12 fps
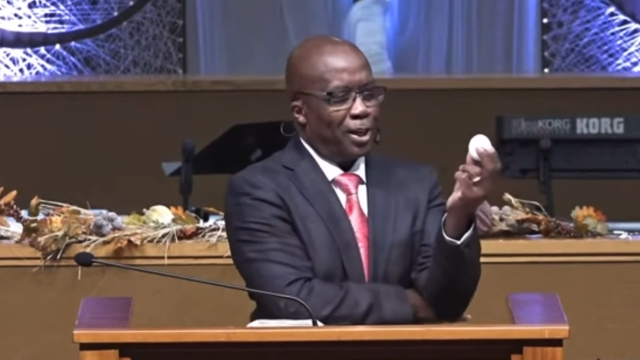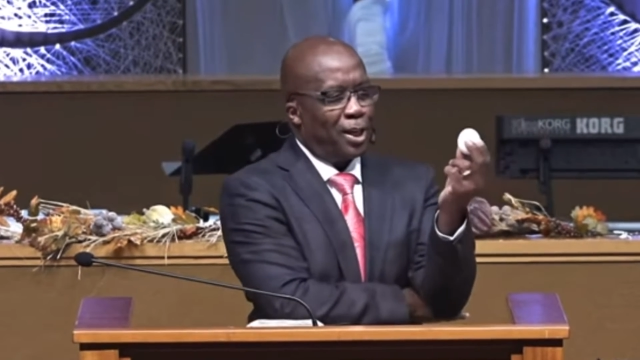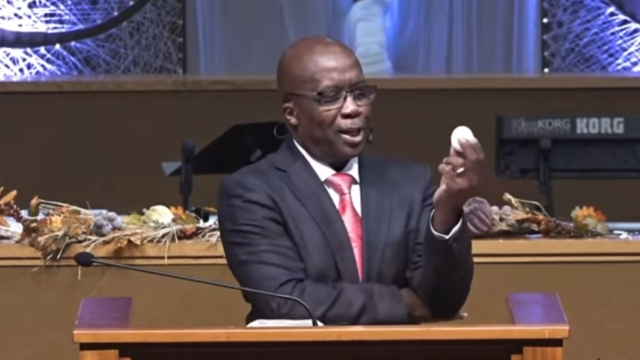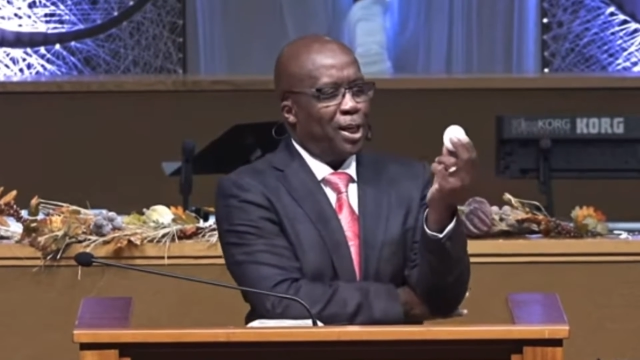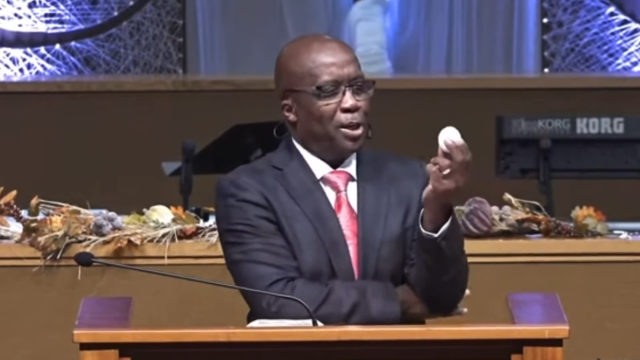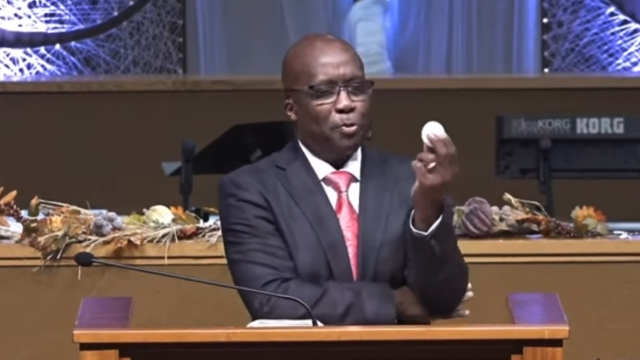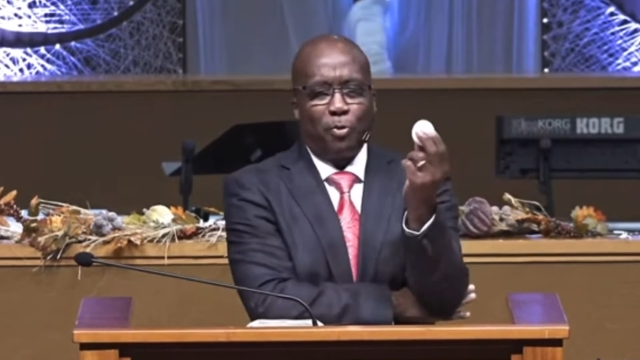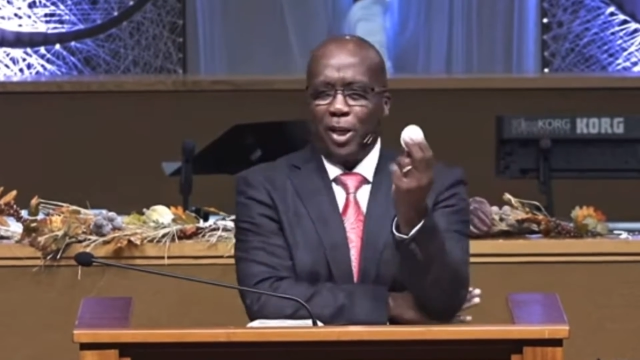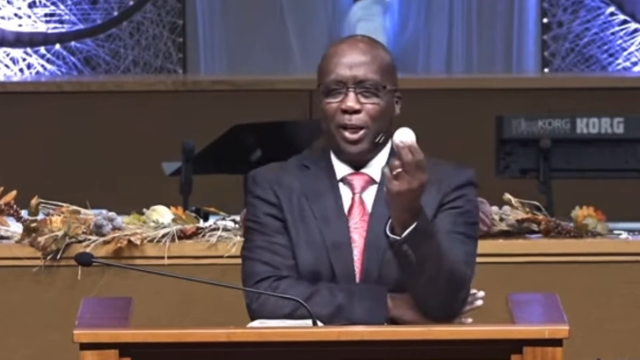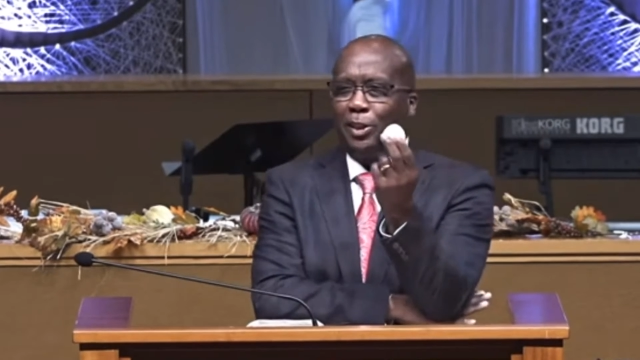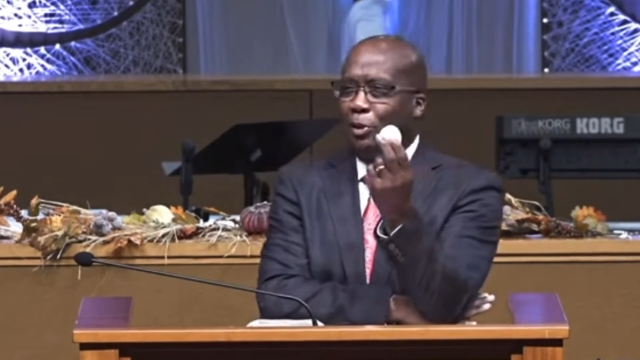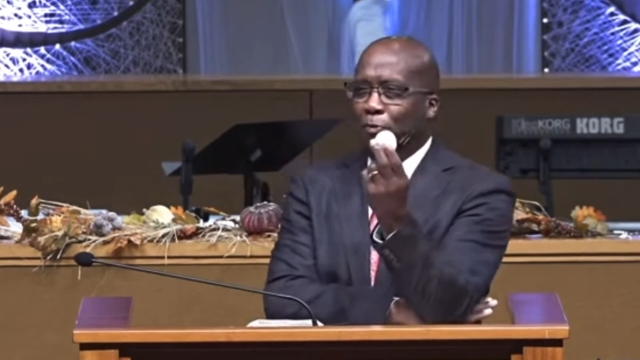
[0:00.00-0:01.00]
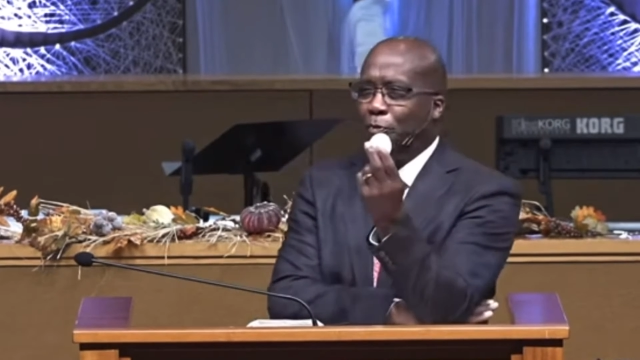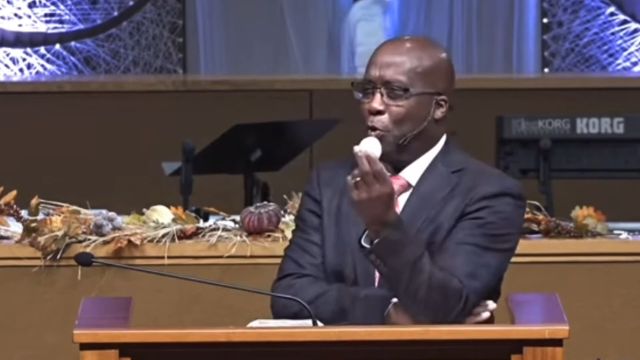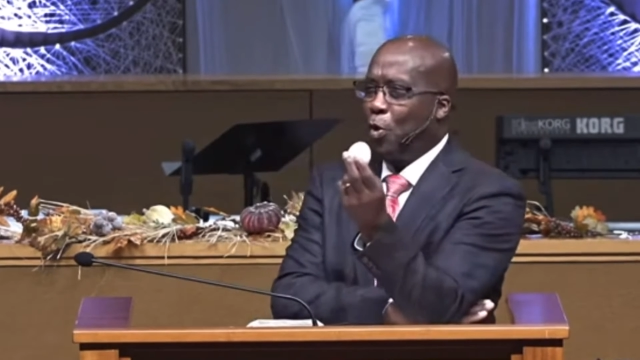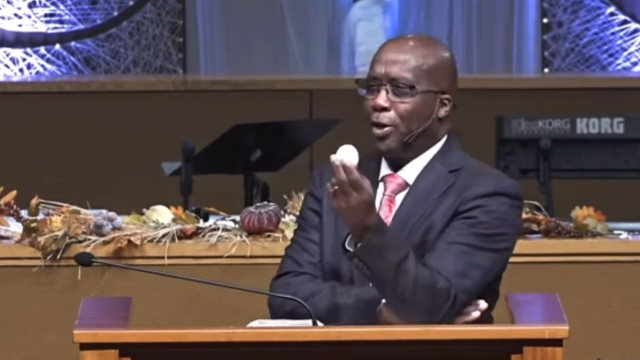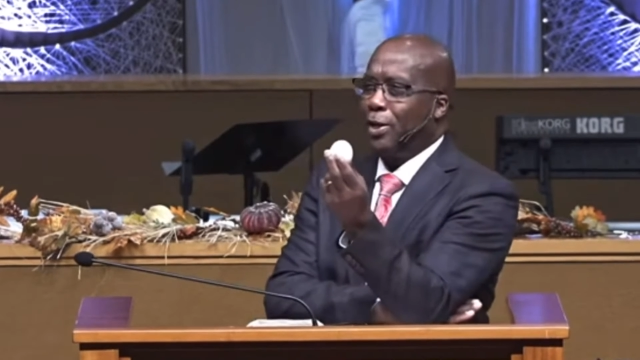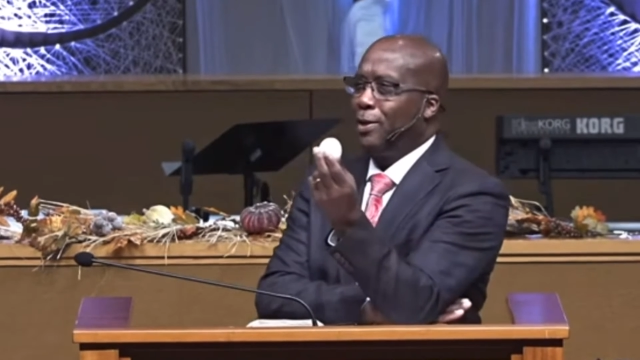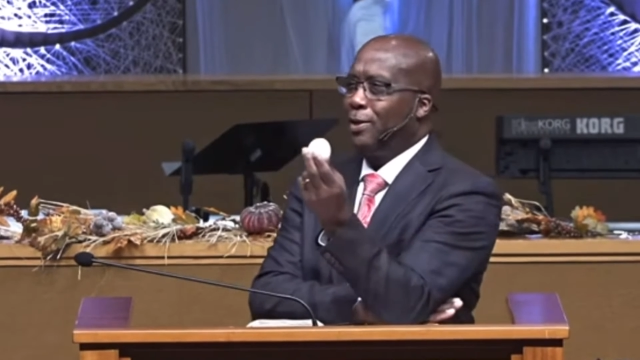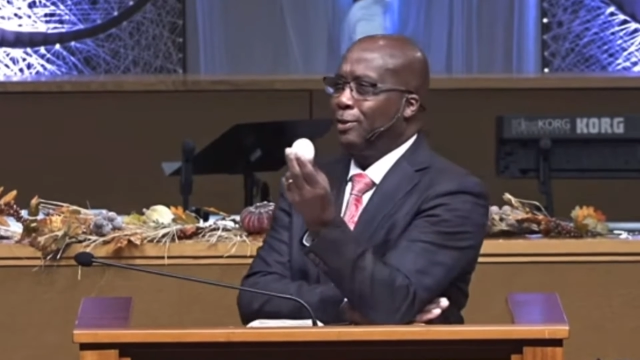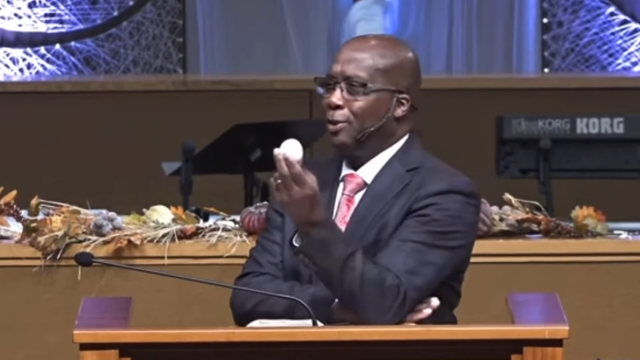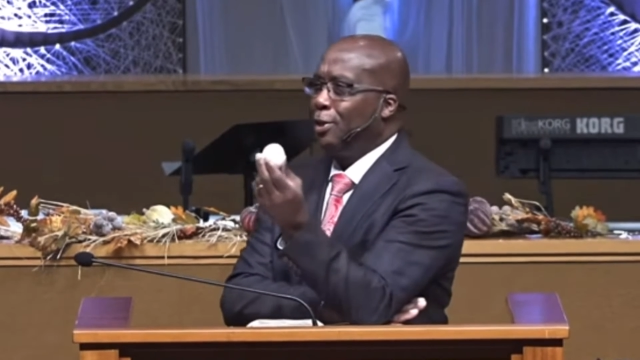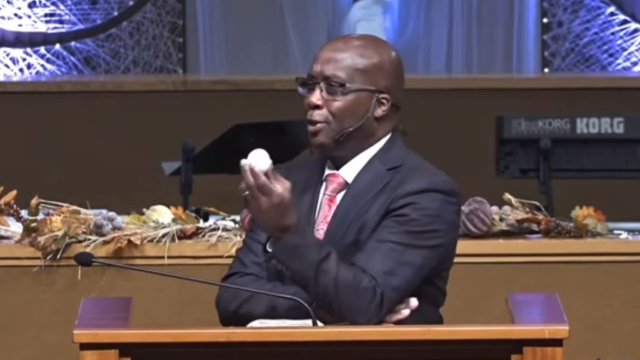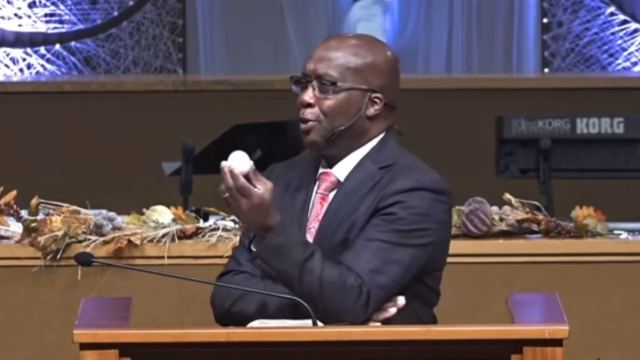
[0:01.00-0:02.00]
And the reason for it is
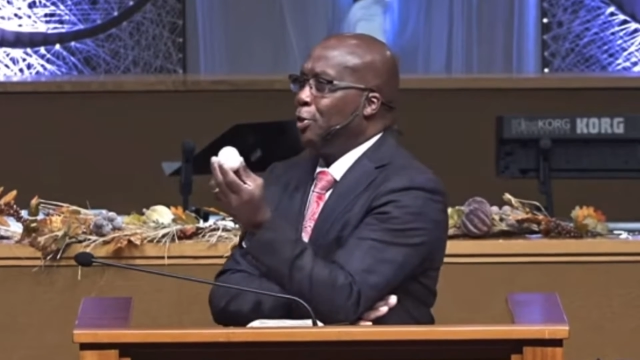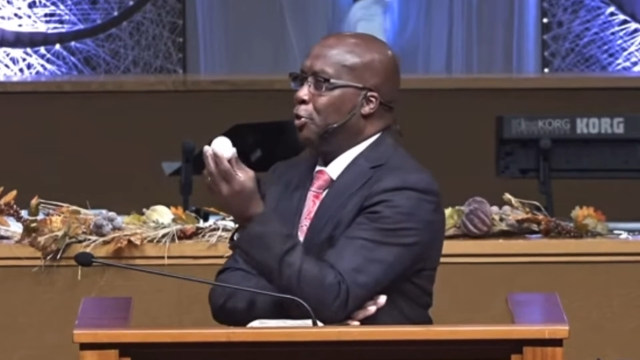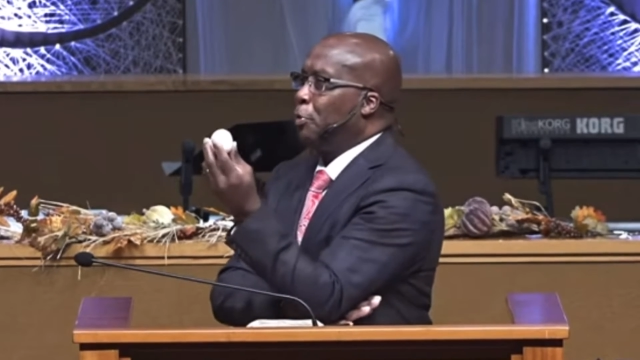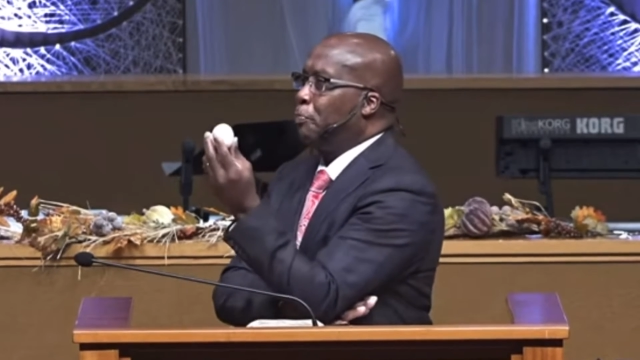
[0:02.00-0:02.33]
the